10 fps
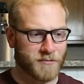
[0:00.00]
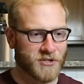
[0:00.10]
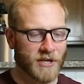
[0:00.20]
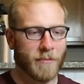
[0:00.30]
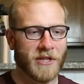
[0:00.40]

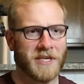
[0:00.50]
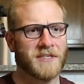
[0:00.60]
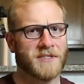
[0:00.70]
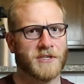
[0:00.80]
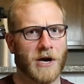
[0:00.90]
some of
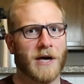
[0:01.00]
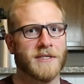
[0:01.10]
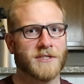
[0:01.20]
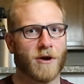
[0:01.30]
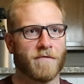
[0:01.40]
these
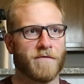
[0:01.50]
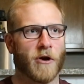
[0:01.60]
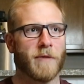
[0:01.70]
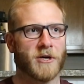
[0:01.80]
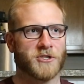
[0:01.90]
guns are
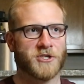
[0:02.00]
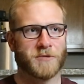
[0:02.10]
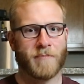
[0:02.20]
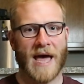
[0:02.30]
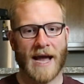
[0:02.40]
very much
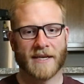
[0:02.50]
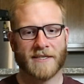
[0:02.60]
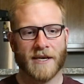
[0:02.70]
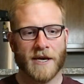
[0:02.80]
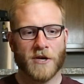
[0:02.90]

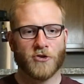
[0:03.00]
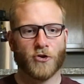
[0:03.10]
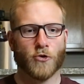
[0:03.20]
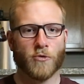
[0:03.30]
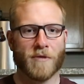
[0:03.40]
spec'd
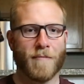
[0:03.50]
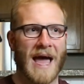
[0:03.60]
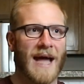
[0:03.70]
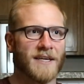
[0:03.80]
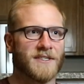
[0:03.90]
to the
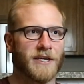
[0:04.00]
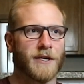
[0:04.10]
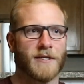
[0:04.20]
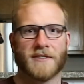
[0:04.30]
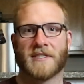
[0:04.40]

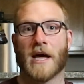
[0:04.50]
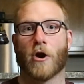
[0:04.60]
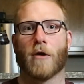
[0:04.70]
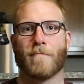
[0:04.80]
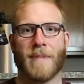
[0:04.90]
magazines
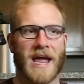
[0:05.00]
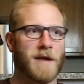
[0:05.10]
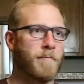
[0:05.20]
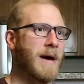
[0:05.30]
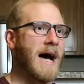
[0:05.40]
that are
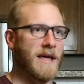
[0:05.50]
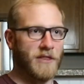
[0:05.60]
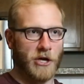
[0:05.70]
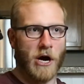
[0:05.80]
made by the